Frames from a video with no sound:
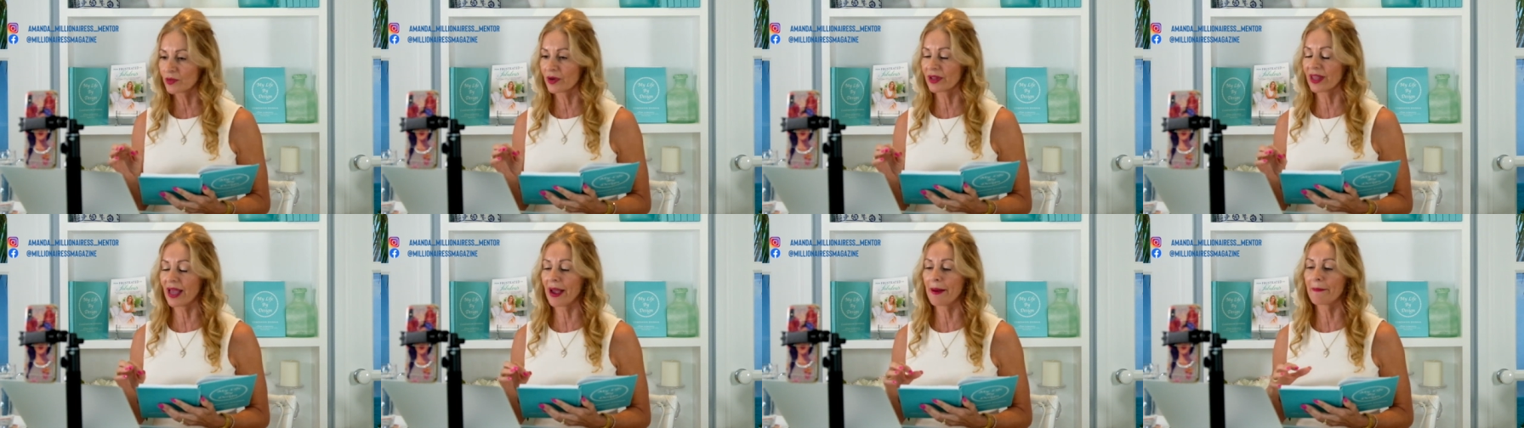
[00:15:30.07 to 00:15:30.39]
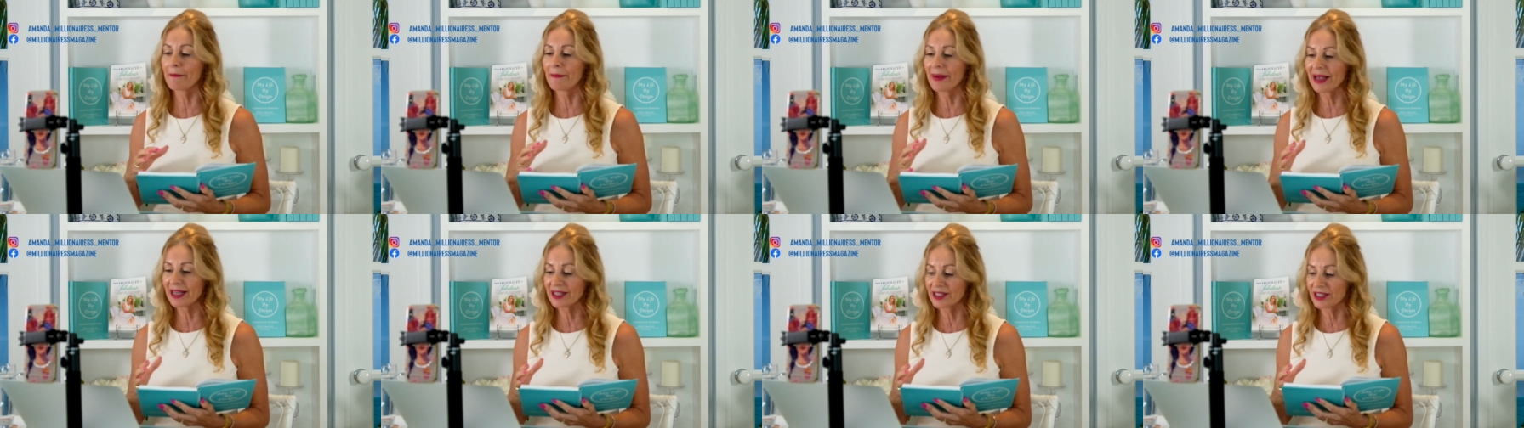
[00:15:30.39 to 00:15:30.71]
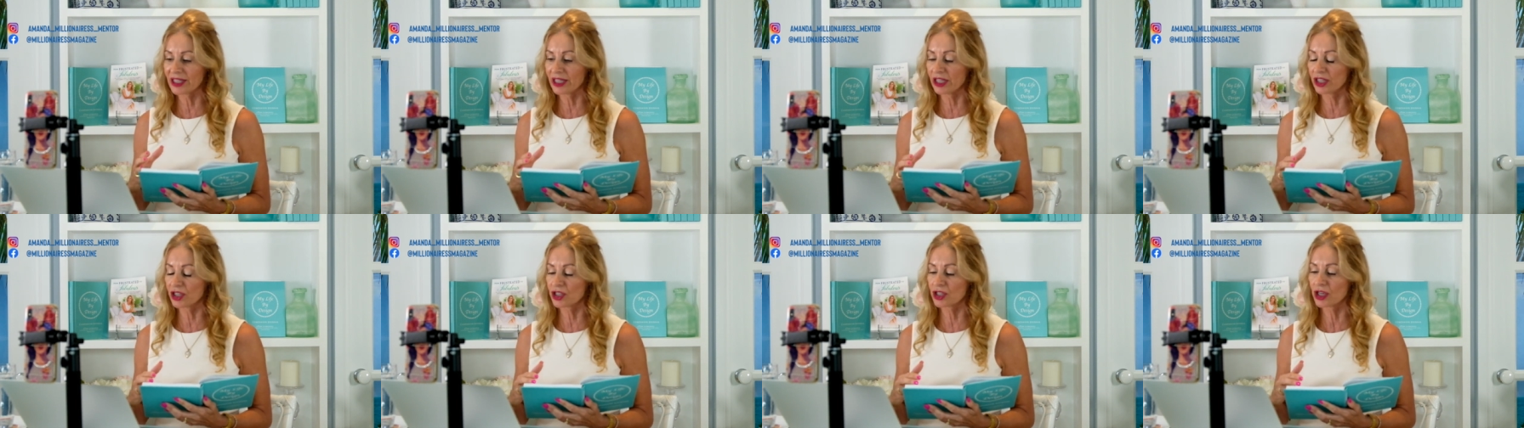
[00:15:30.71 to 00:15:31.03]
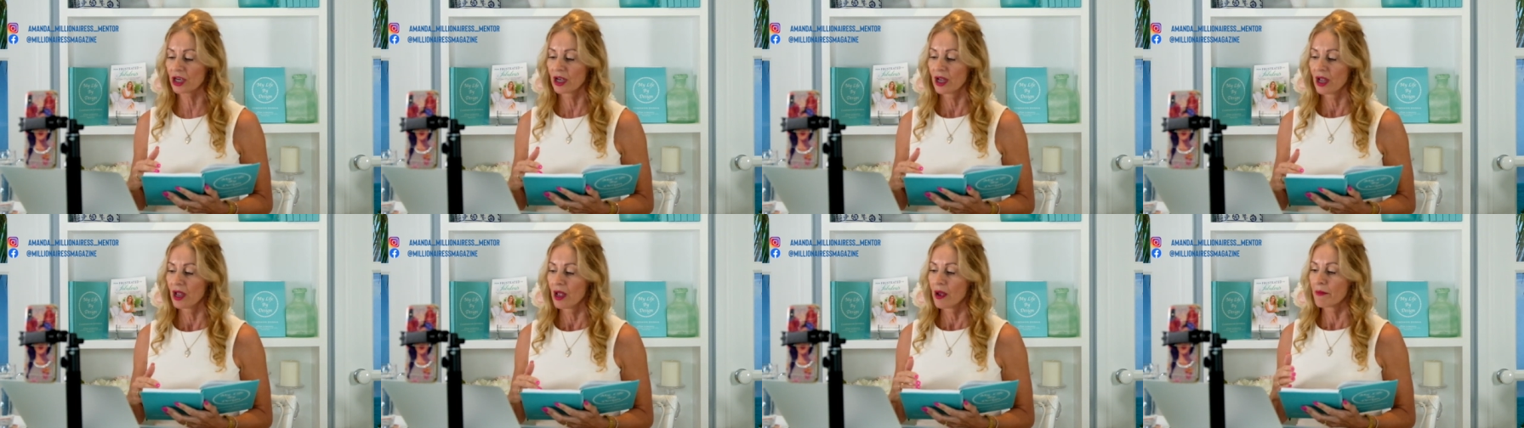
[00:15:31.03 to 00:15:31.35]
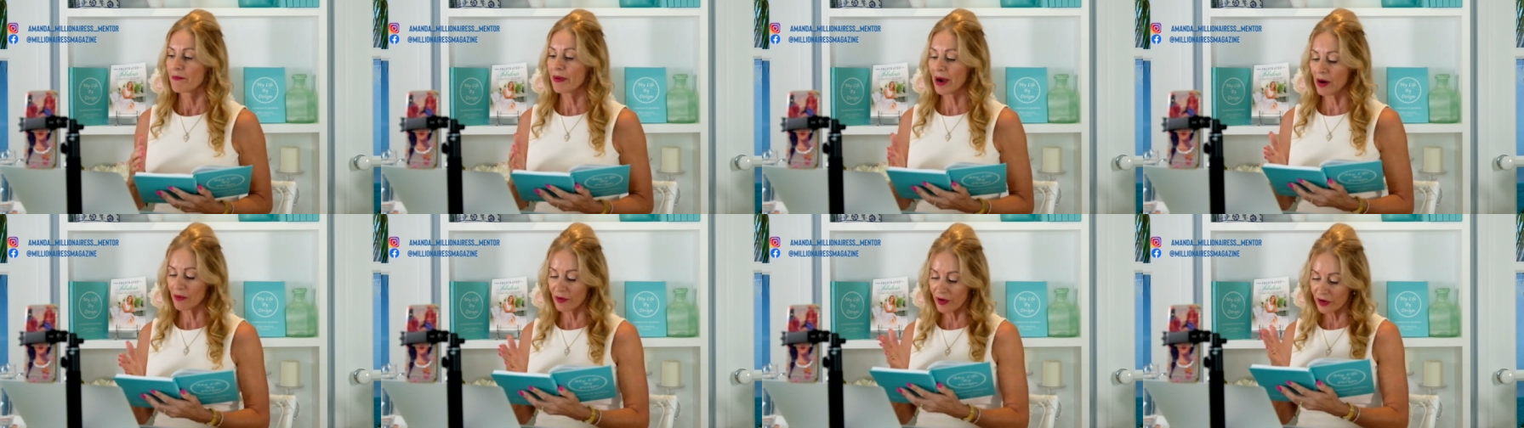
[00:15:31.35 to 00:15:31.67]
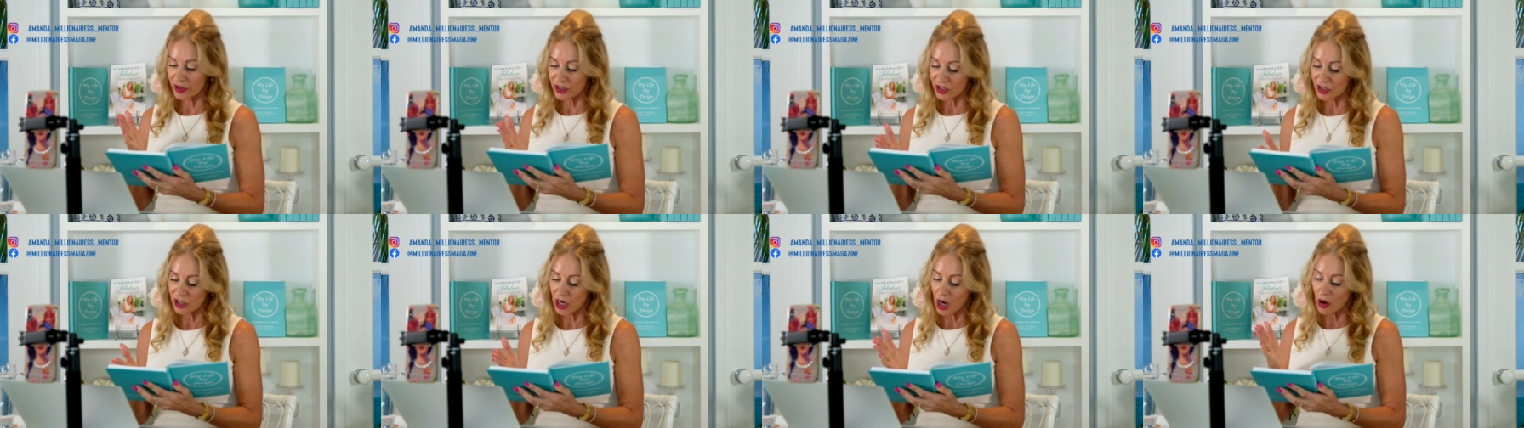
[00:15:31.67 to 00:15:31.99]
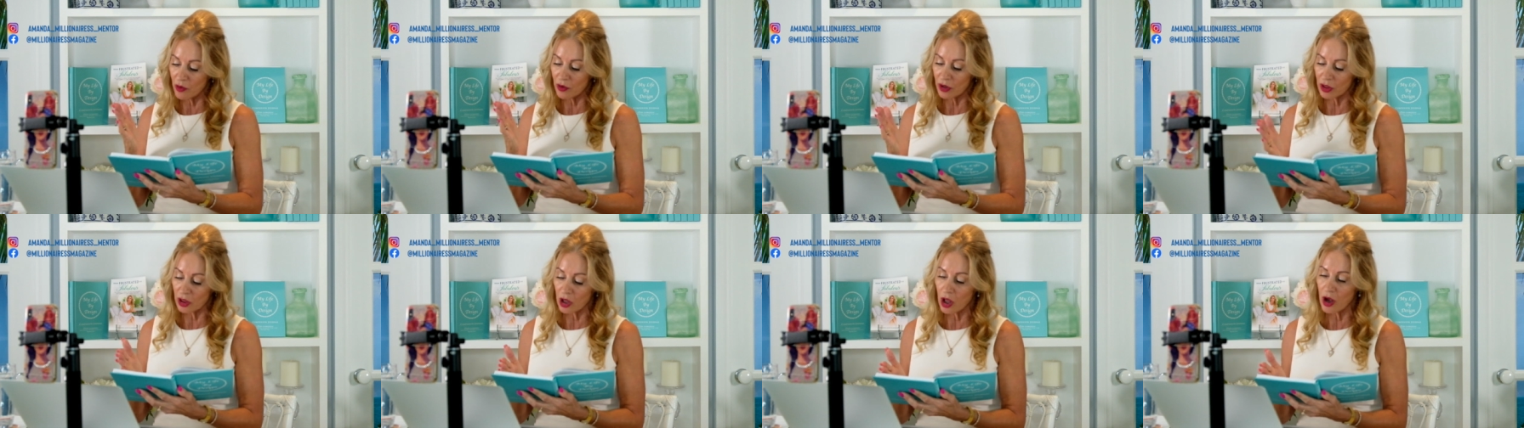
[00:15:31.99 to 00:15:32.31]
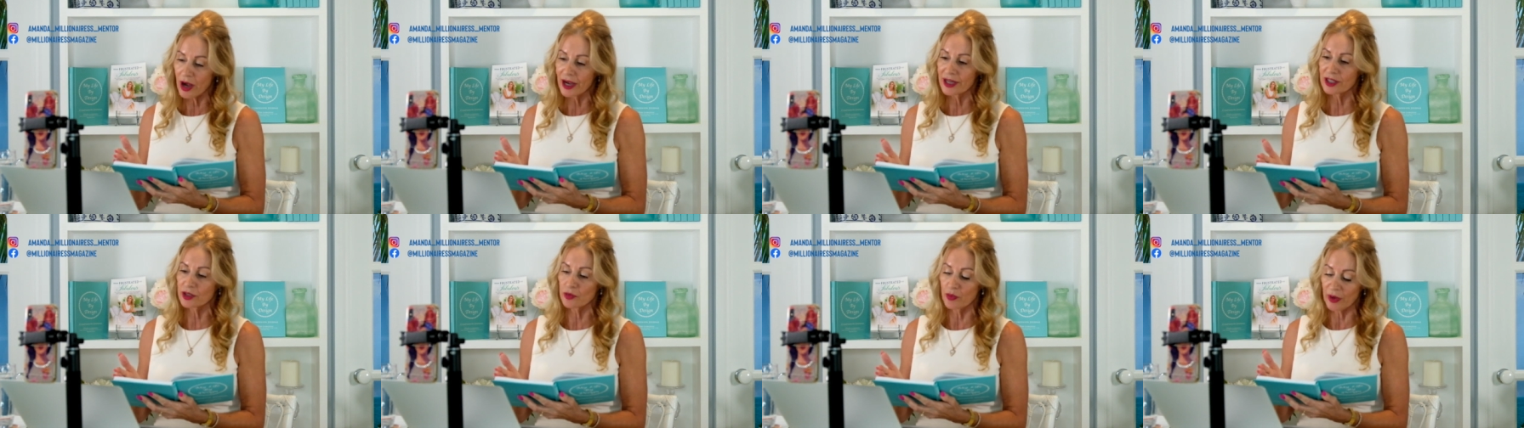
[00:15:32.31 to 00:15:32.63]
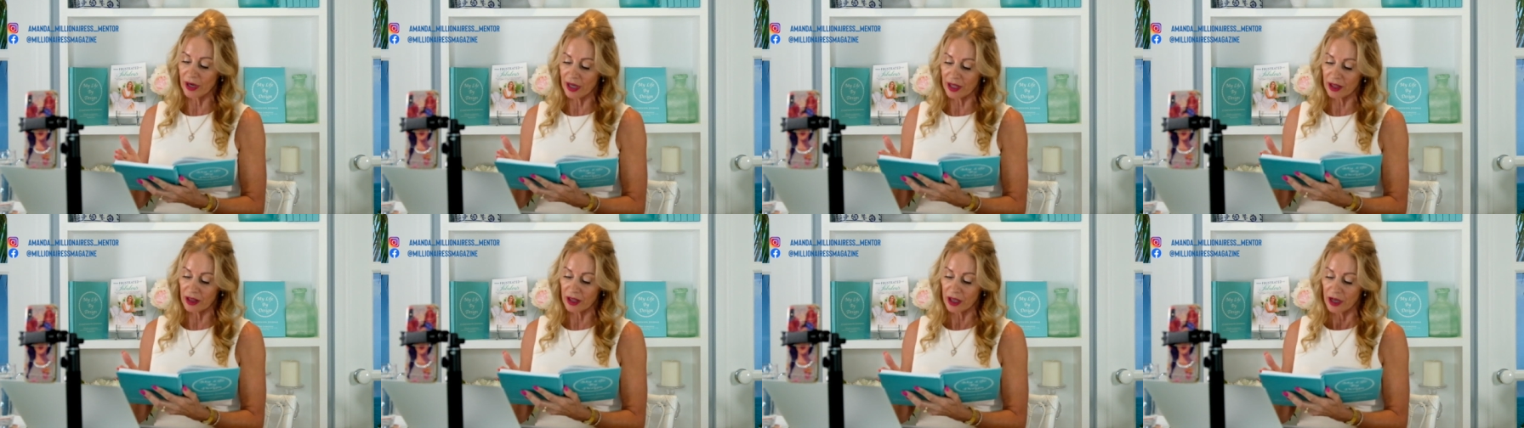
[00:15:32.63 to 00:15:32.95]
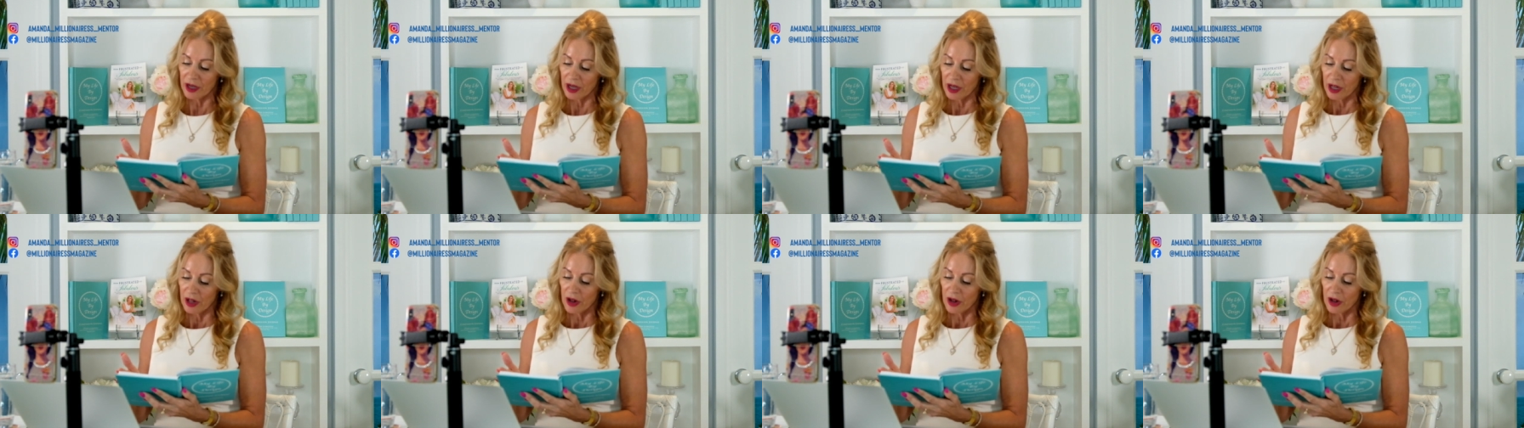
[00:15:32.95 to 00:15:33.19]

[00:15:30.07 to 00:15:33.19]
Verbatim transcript: with our message, but we're so aligned with